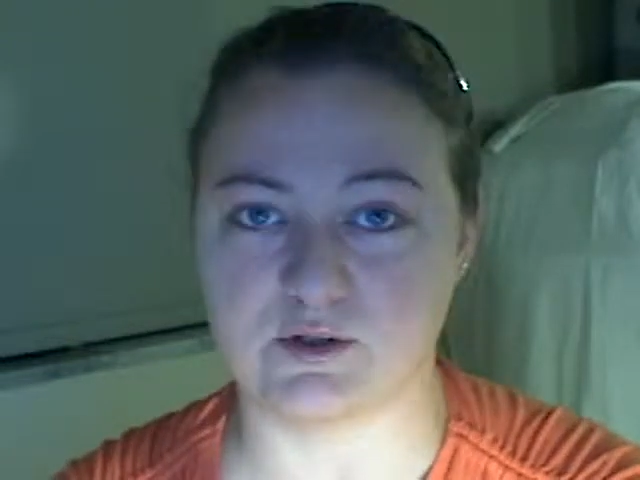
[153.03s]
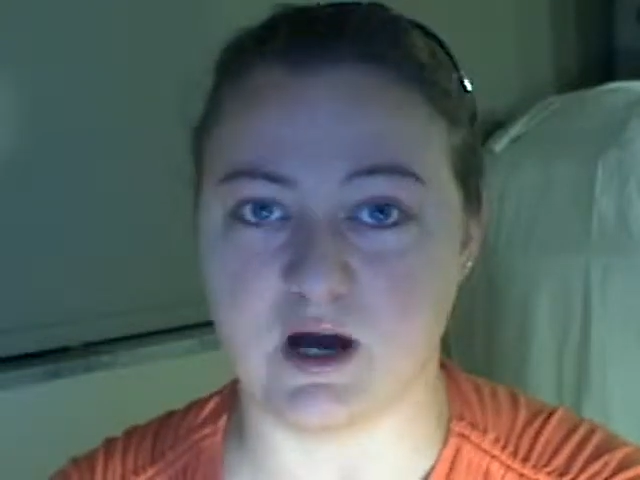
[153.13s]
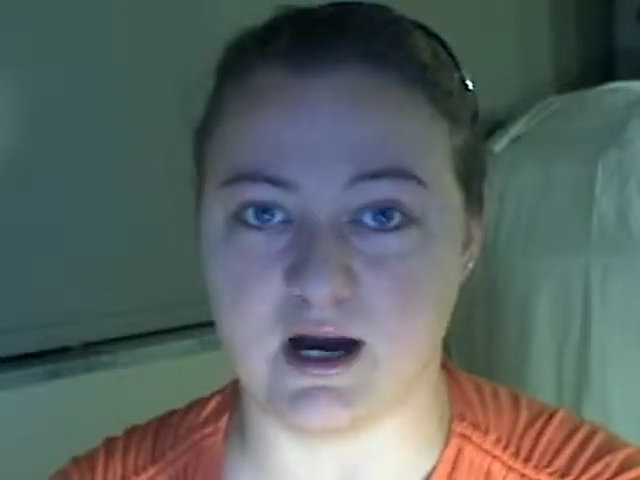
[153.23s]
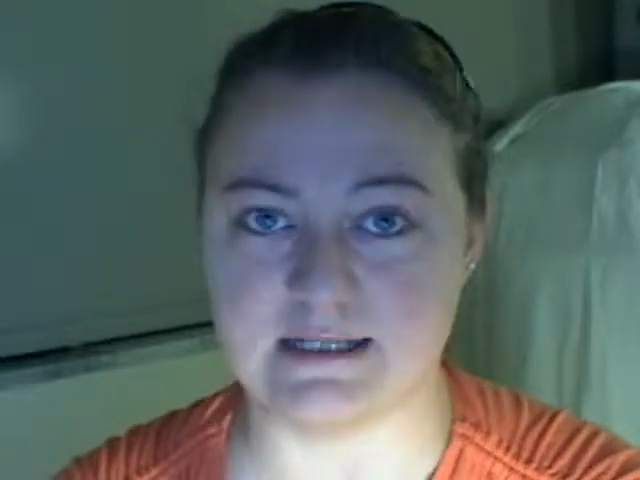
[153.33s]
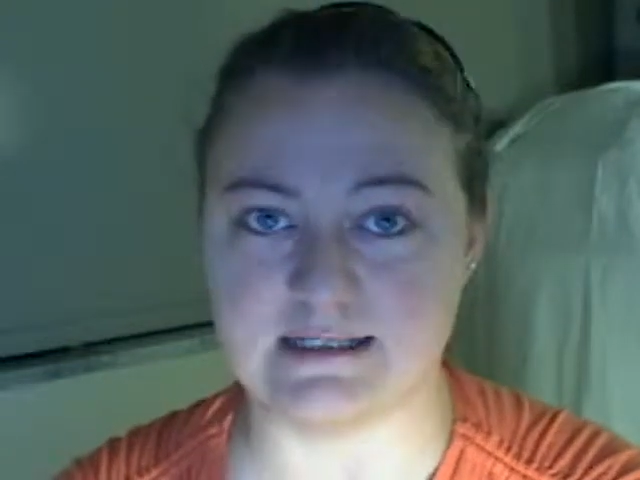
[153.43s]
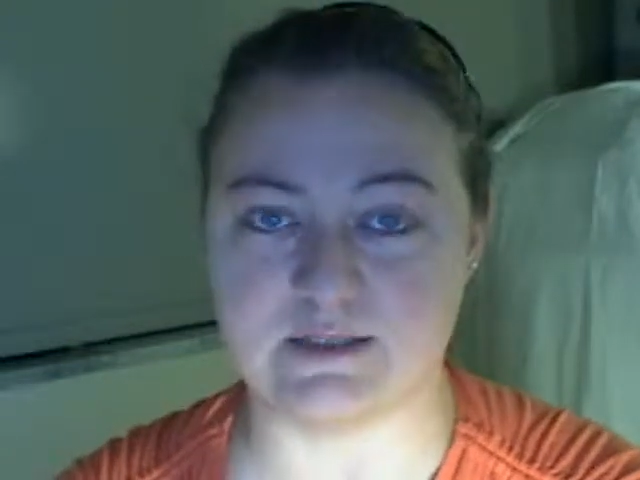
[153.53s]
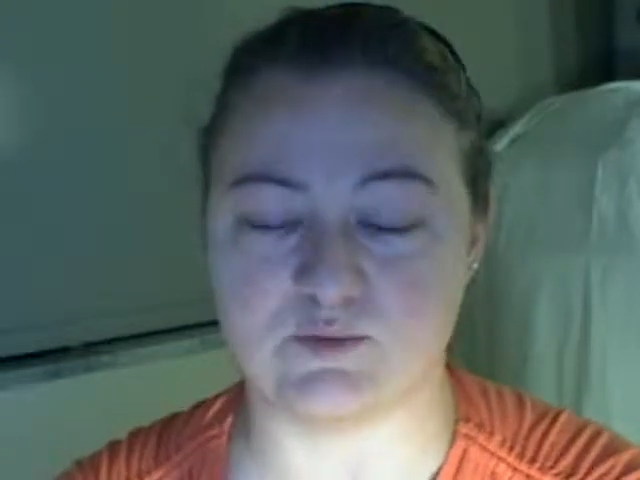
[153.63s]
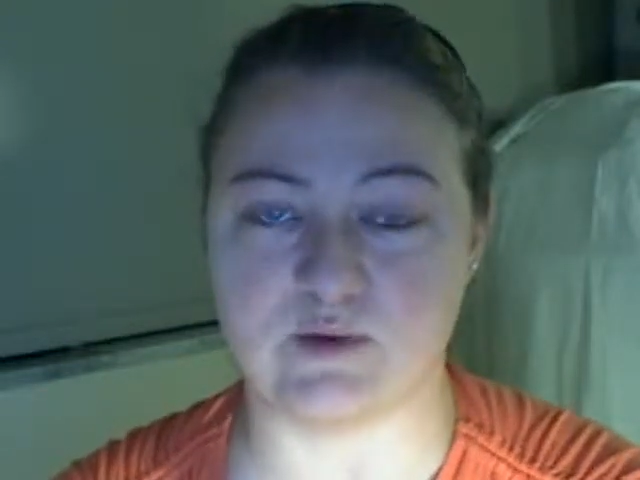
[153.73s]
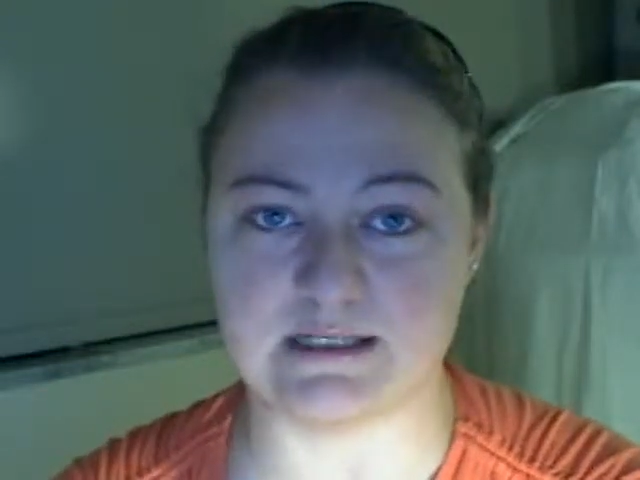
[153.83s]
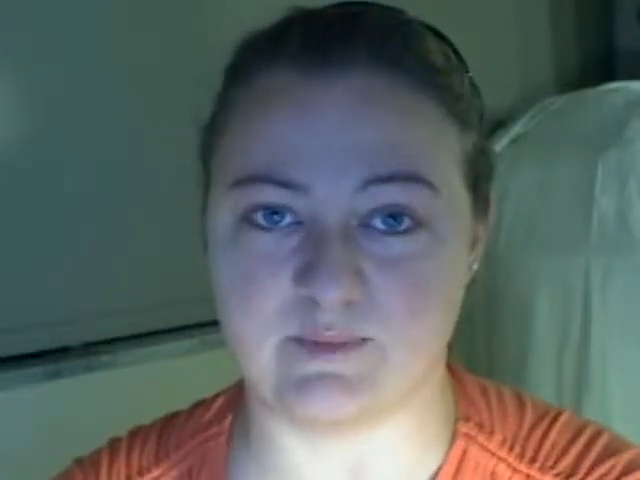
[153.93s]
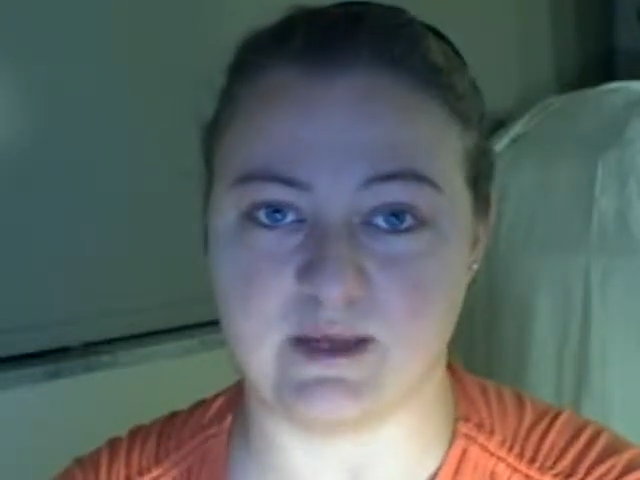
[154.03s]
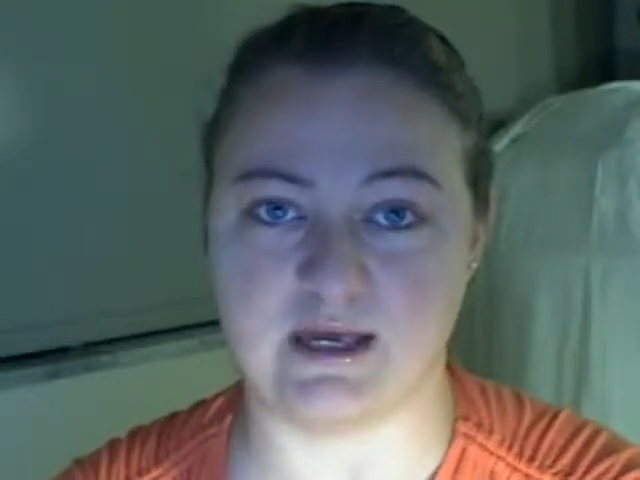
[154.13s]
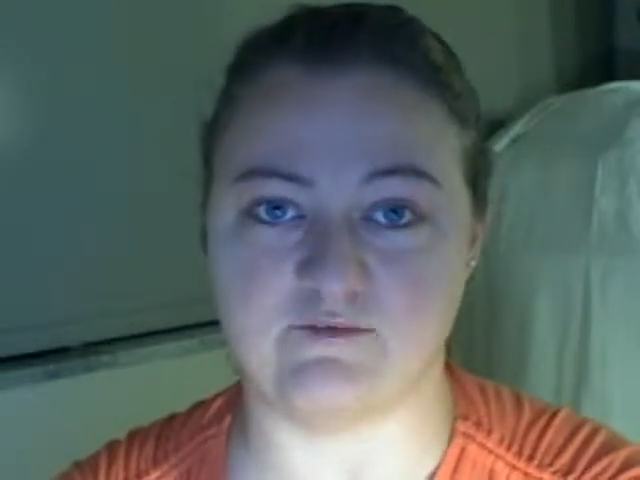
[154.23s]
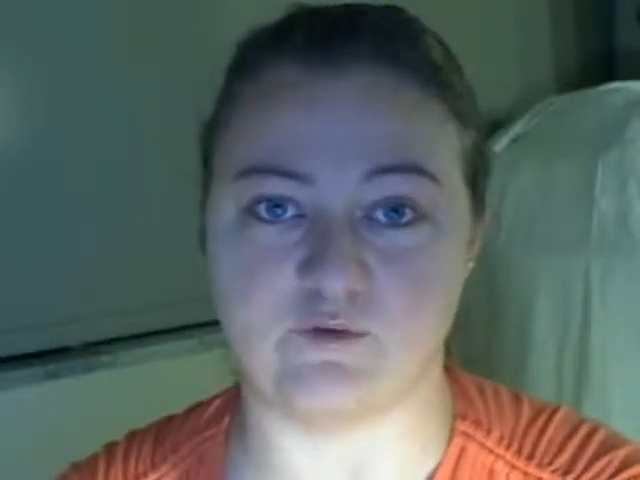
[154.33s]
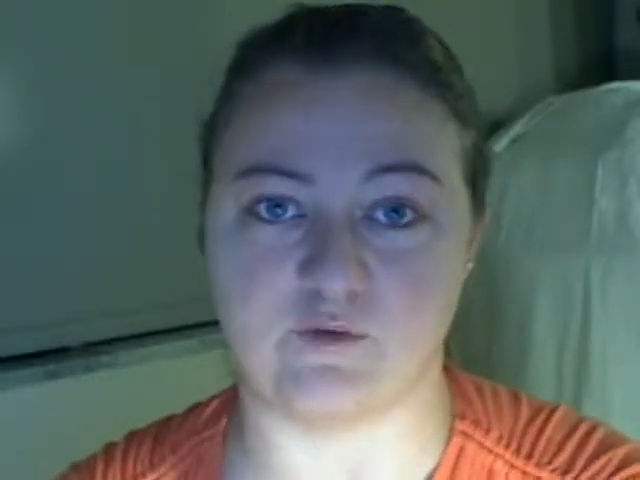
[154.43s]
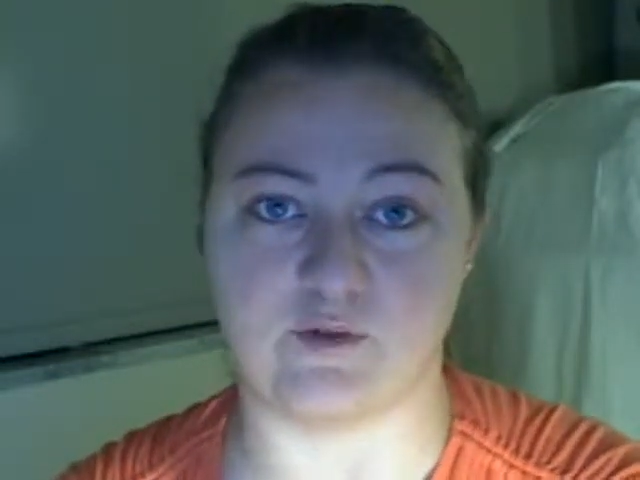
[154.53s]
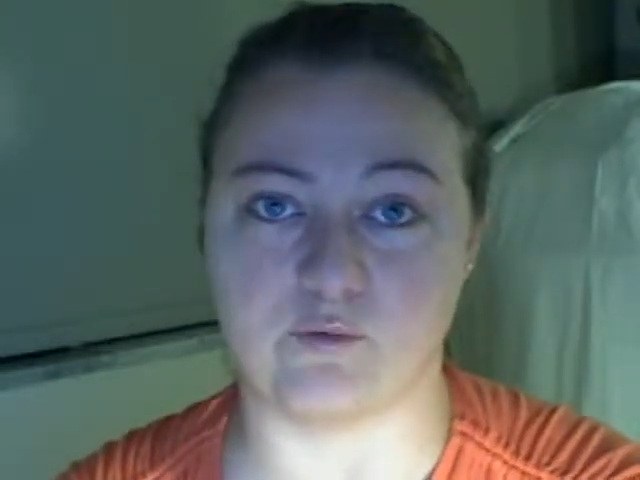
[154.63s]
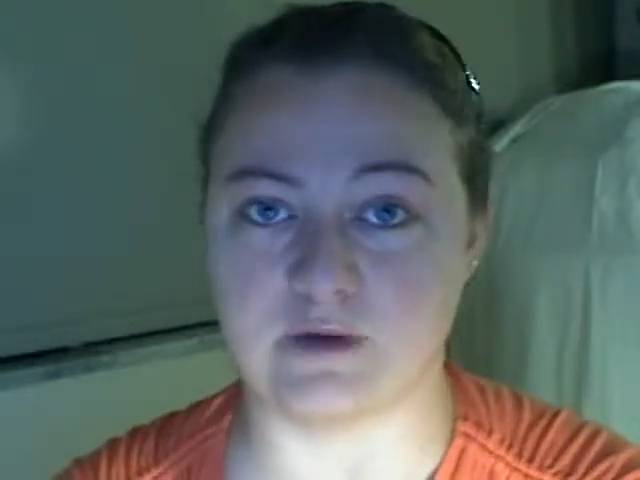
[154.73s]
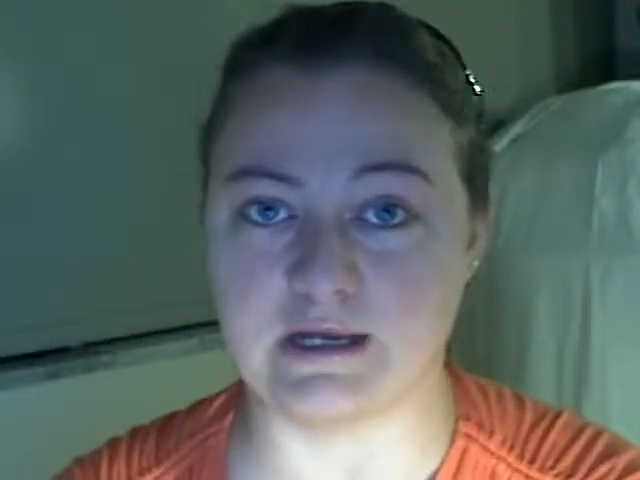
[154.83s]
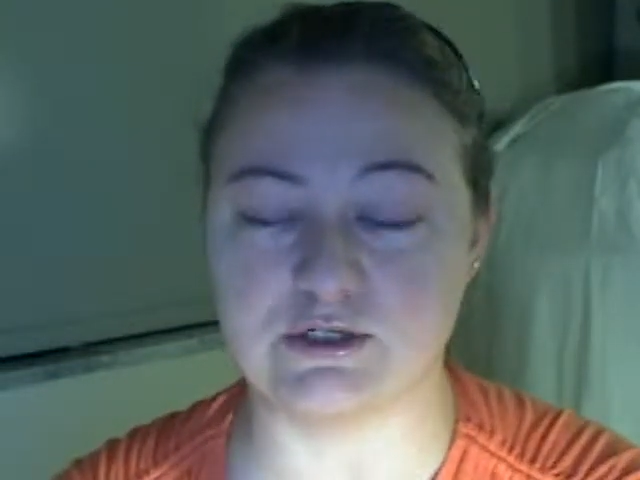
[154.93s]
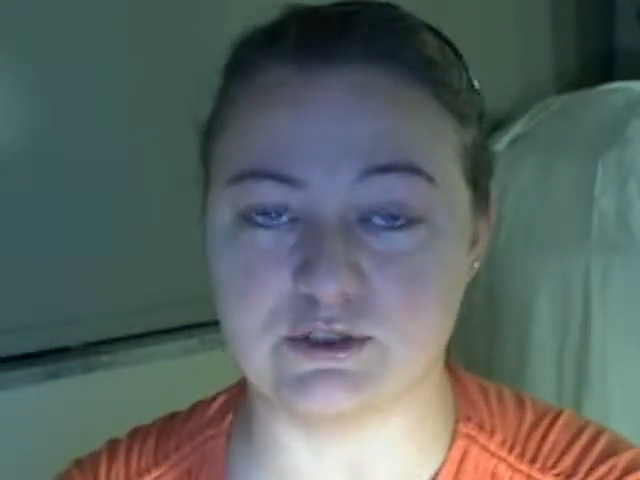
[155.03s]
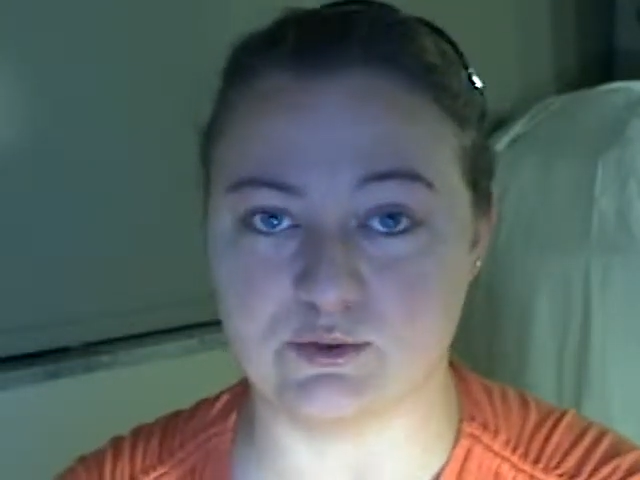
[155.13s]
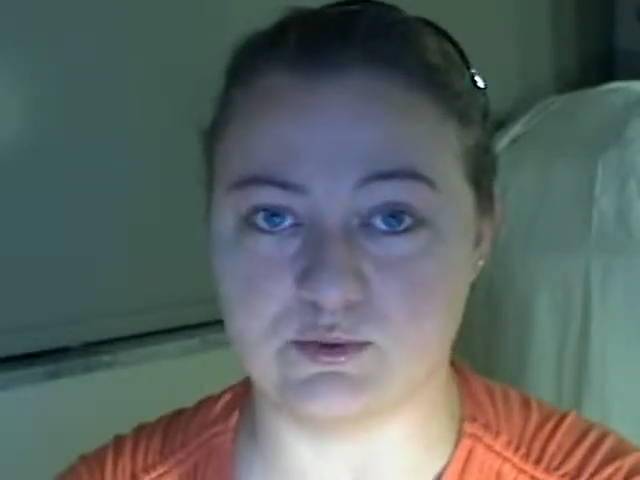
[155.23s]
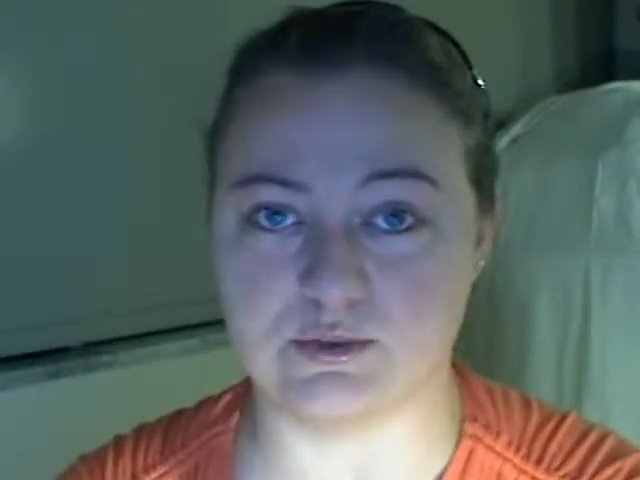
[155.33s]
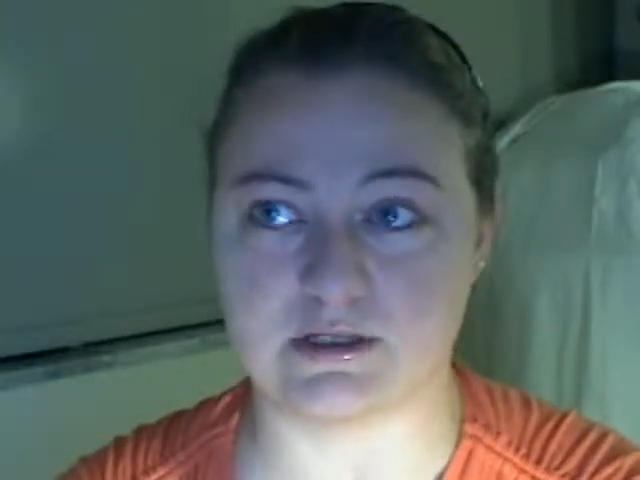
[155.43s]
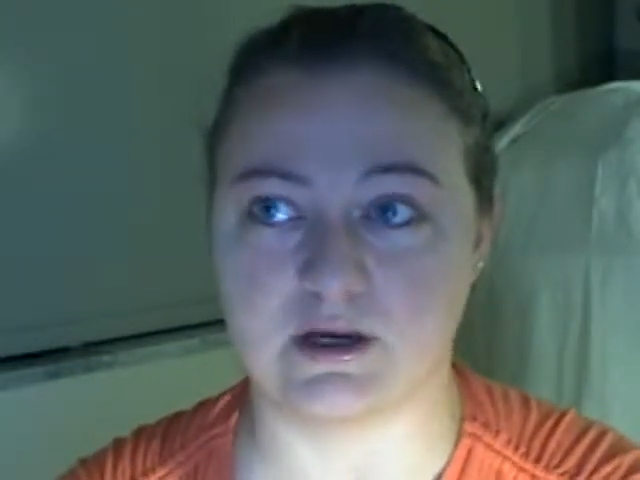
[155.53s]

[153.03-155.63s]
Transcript: Oz's recipe for the green juice.